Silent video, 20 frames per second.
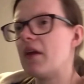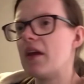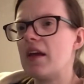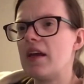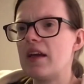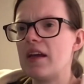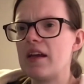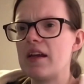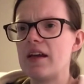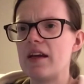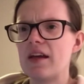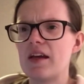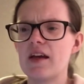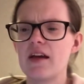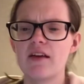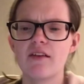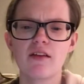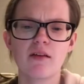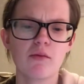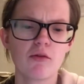
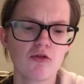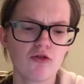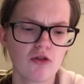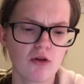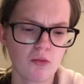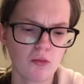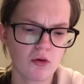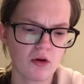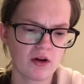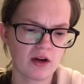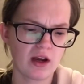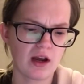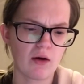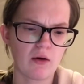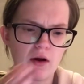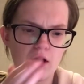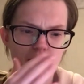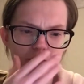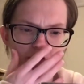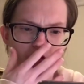is, let me try and work out
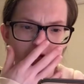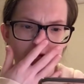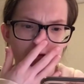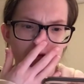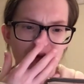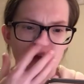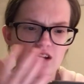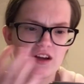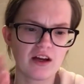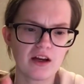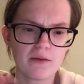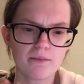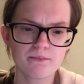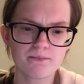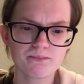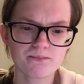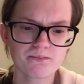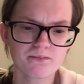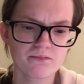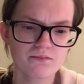how you say it.
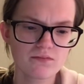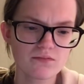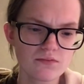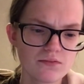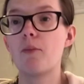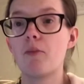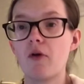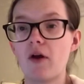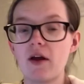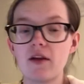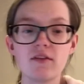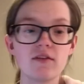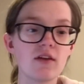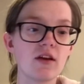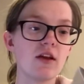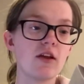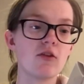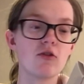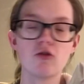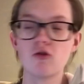The brand
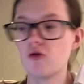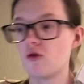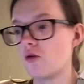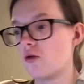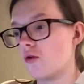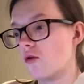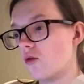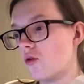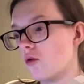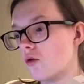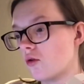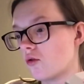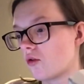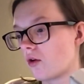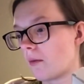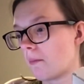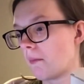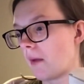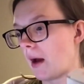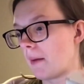is called
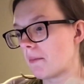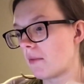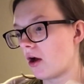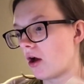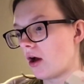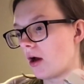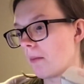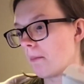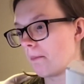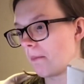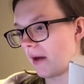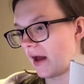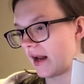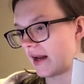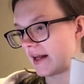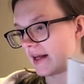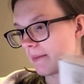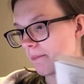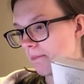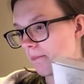
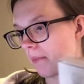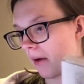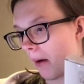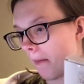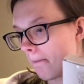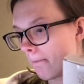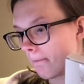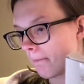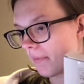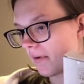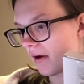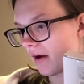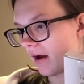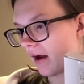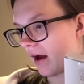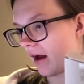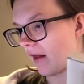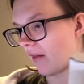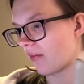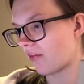Mamabump,
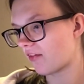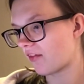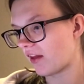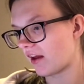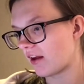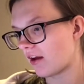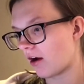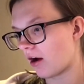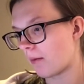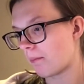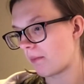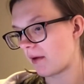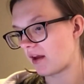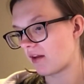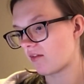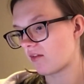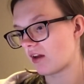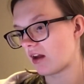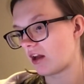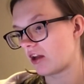and they are
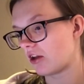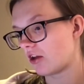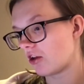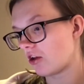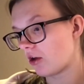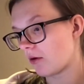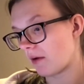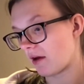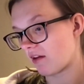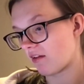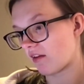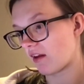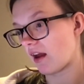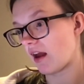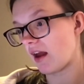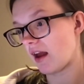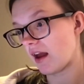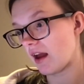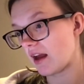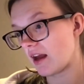based in the
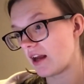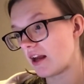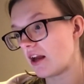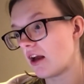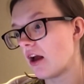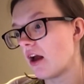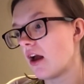USA,